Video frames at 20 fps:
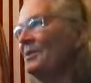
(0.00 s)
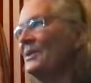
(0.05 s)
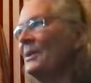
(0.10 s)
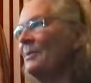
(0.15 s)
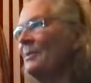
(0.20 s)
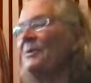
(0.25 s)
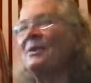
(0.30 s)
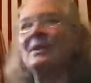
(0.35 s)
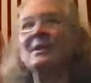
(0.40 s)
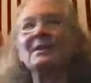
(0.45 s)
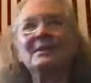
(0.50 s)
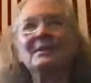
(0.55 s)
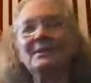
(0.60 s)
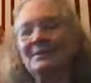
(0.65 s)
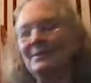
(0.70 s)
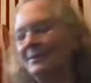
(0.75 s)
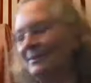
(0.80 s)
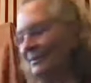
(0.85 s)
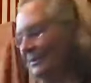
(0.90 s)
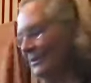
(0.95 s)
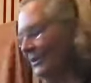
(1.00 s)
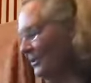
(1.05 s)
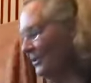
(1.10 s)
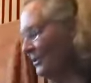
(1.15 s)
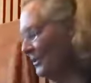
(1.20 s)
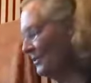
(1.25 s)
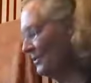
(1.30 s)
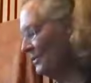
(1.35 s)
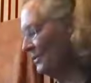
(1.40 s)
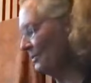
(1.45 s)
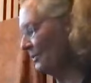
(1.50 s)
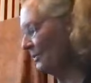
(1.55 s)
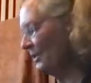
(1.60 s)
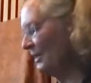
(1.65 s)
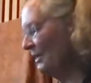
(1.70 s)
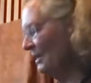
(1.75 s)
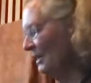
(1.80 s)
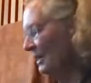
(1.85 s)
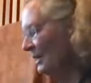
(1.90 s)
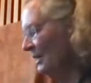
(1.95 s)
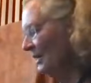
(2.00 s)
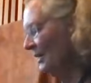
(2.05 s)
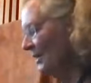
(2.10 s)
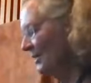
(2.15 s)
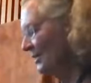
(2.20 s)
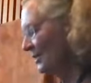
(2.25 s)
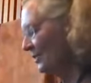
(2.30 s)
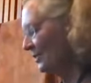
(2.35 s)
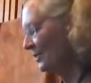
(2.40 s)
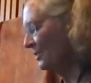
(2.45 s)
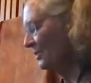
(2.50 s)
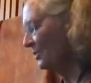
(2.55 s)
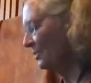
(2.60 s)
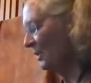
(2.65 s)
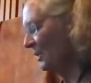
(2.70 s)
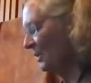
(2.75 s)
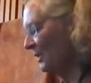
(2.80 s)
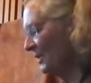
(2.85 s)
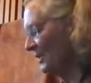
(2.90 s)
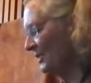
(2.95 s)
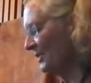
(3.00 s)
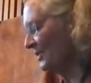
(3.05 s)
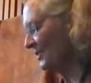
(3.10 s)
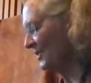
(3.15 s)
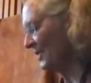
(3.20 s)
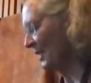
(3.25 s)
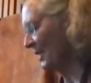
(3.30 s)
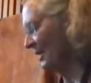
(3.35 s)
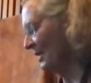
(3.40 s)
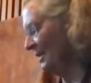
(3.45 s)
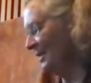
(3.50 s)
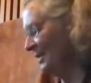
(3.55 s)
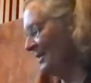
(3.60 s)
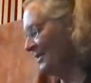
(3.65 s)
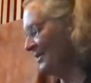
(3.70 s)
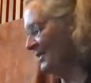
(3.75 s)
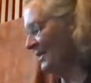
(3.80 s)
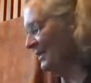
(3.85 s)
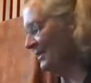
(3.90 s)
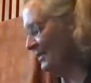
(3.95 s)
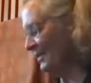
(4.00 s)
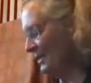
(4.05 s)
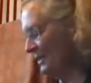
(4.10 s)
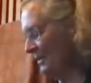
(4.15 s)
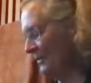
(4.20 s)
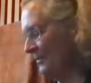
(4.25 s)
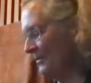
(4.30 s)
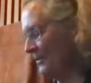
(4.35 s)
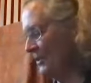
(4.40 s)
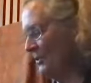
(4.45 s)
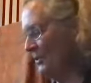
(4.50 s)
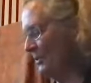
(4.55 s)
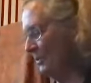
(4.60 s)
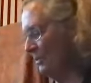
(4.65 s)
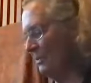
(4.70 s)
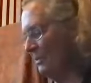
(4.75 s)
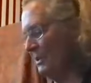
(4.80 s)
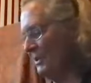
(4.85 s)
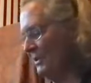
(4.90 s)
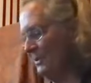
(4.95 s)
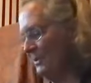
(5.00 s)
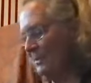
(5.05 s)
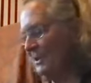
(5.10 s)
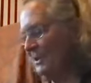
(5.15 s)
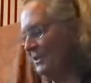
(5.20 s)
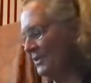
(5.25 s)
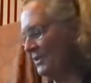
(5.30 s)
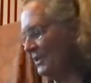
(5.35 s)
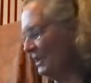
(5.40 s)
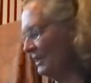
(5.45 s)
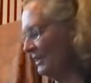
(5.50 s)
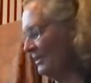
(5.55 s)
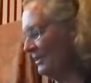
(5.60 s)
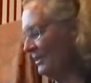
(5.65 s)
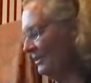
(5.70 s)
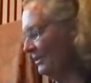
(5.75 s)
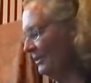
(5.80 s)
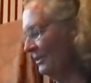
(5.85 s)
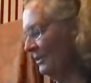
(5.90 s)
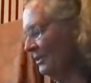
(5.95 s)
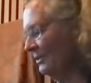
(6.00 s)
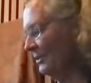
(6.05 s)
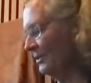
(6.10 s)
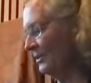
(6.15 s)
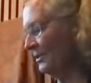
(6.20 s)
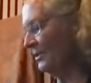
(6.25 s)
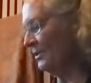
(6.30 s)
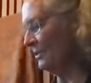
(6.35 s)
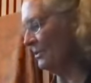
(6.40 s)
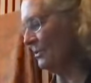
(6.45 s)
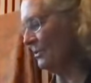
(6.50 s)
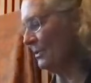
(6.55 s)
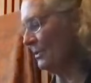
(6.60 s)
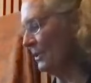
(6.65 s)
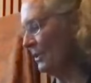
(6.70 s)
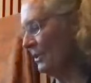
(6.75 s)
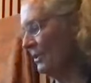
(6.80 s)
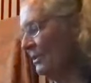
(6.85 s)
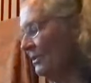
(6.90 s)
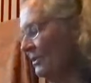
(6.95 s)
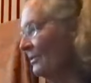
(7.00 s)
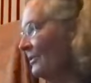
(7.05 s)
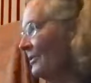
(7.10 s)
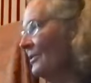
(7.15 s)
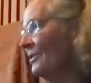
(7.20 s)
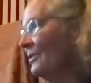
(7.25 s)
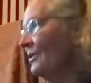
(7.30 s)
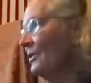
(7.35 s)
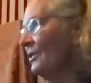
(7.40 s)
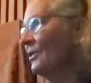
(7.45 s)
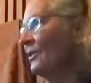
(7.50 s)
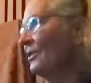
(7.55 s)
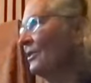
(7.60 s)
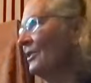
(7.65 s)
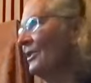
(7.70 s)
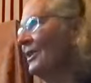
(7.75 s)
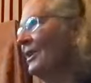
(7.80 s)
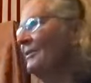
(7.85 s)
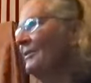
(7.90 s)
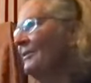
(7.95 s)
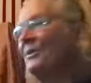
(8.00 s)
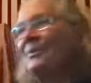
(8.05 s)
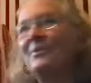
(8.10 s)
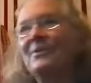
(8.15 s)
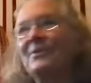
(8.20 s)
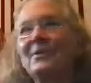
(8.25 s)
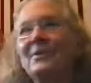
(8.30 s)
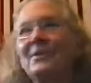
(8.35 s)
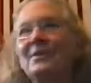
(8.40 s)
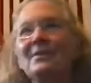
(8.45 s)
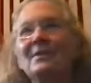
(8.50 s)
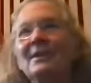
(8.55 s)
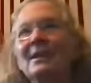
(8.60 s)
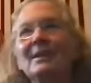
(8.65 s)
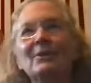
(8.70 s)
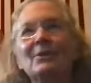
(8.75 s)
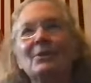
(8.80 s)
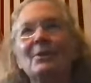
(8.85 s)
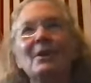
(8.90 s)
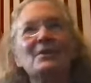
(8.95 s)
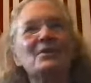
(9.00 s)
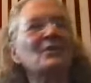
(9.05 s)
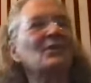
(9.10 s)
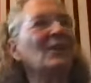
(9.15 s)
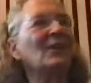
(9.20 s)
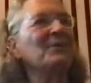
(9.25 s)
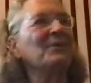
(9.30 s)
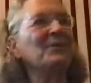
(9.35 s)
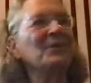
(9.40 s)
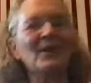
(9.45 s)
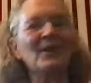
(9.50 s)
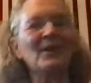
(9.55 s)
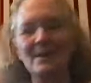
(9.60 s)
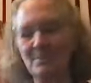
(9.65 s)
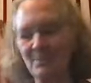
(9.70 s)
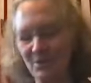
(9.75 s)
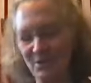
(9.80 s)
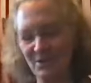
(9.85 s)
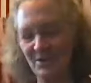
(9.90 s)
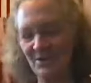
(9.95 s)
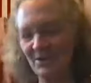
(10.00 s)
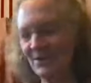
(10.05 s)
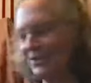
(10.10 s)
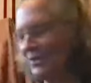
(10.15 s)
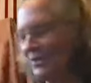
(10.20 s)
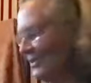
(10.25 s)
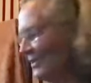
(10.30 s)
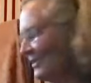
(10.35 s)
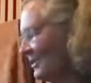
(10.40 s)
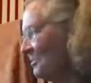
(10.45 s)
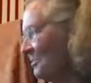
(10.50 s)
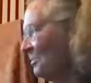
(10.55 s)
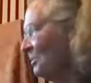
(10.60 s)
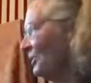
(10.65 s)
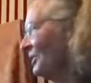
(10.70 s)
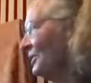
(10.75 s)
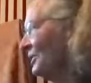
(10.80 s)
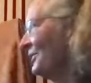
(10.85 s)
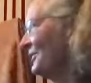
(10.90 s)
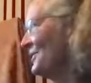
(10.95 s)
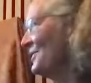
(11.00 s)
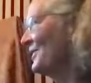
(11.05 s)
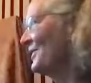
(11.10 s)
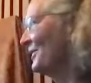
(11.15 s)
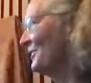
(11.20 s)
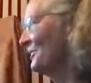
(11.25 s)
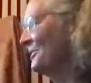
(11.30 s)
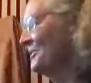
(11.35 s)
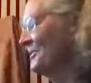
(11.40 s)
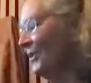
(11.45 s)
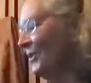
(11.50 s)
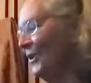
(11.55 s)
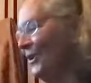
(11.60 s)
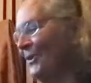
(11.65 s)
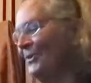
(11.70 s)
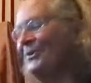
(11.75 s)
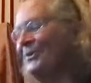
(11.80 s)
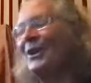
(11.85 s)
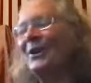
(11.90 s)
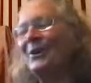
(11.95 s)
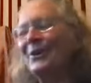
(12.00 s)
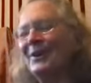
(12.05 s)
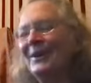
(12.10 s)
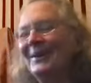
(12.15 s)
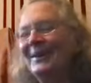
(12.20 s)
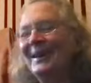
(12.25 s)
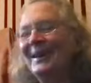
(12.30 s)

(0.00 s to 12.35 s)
some of the Lotus Sutra to you because it says that if you recite the Lotus Sutra, you're covered for across lifetimes. So this is completely self-involved. No.